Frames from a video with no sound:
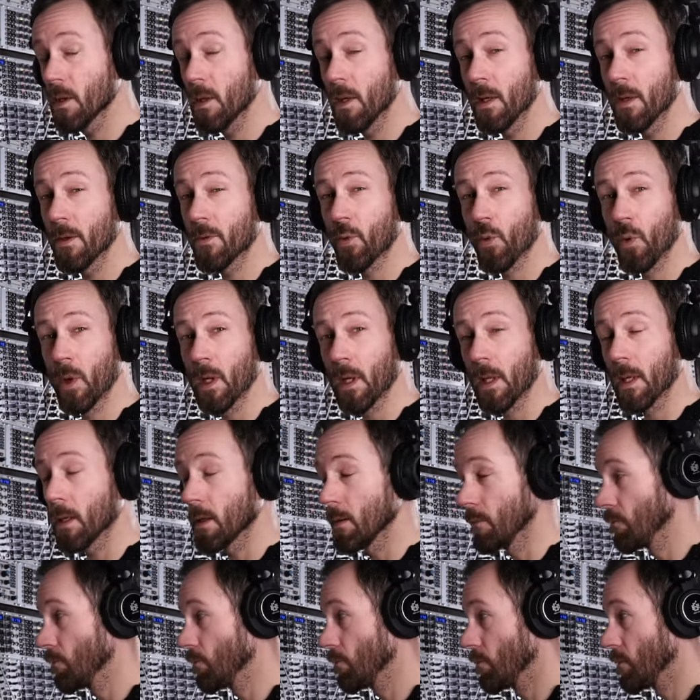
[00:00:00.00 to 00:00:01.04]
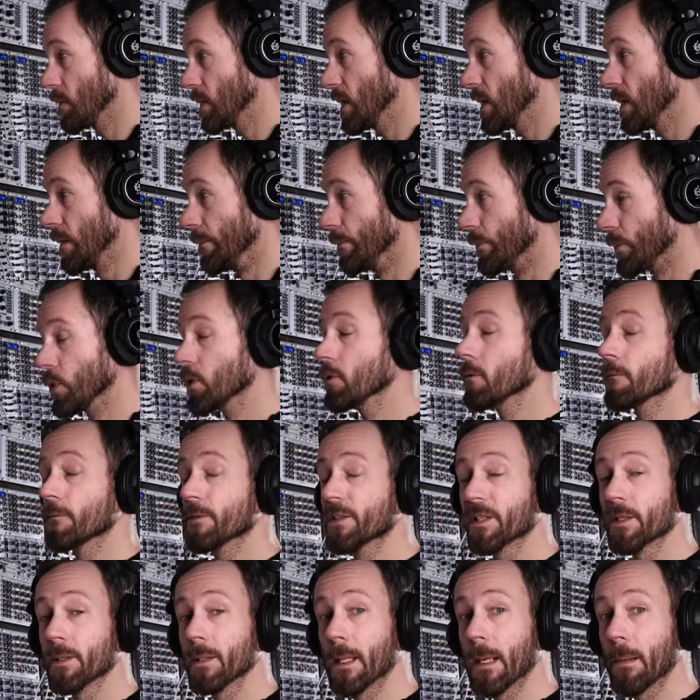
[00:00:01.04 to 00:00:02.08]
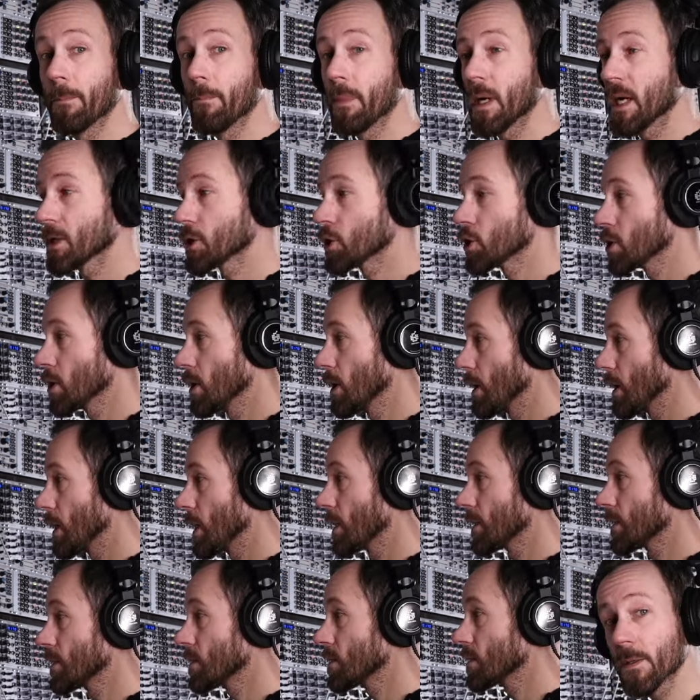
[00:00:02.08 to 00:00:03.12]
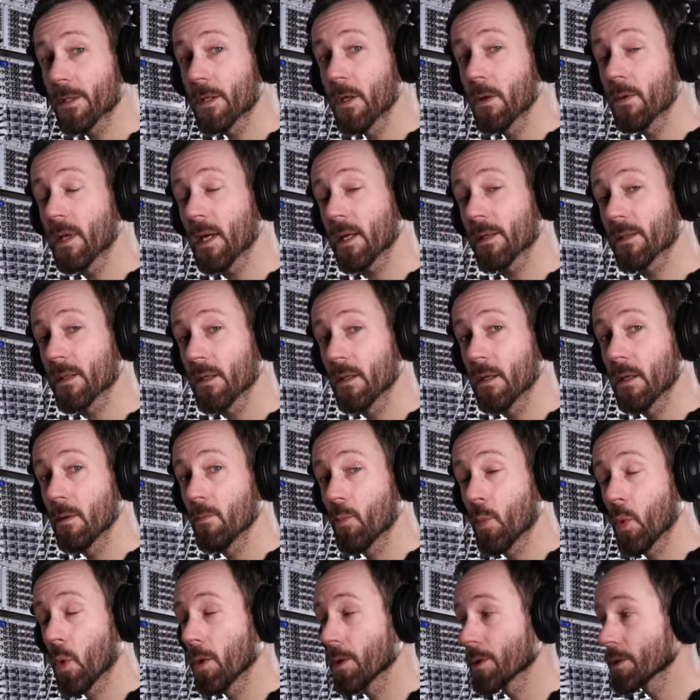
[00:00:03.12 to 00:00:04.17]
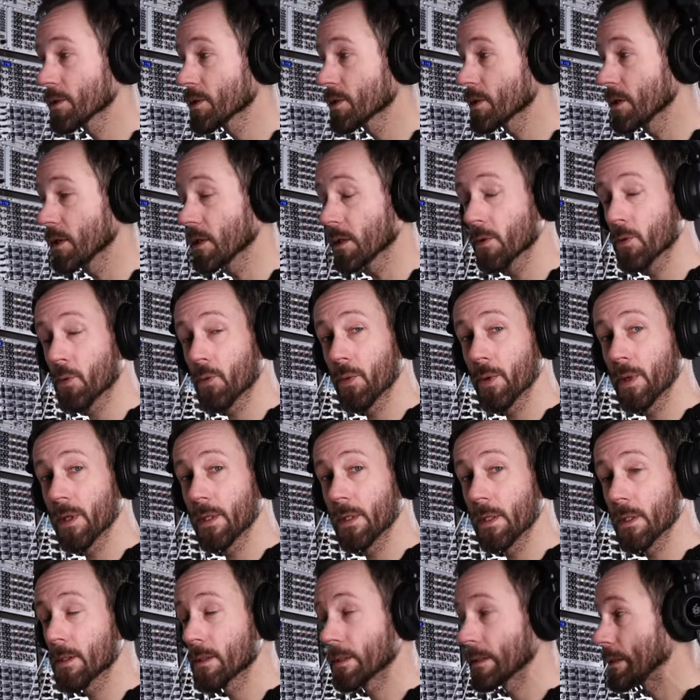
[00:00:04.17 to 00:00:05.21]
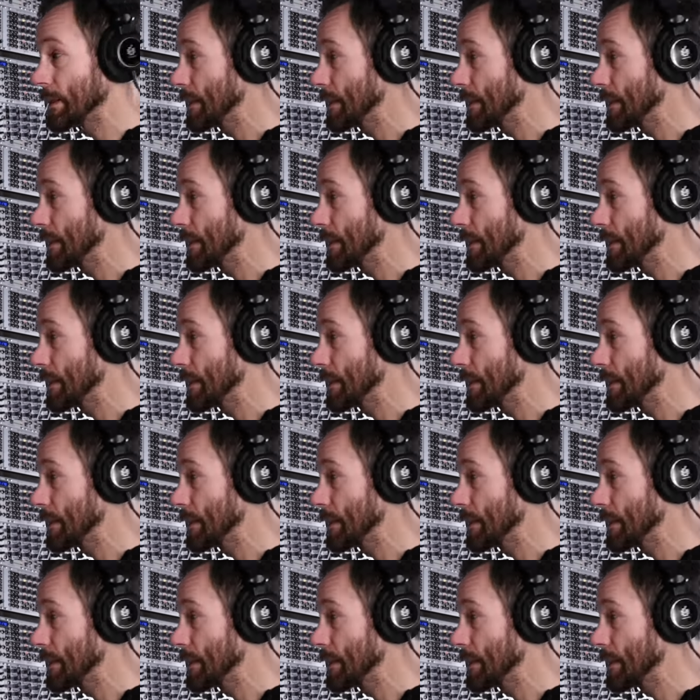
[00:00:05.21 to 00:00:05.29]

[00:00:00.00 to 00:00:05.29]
It really improves the patch a lot. So that's an important ingredient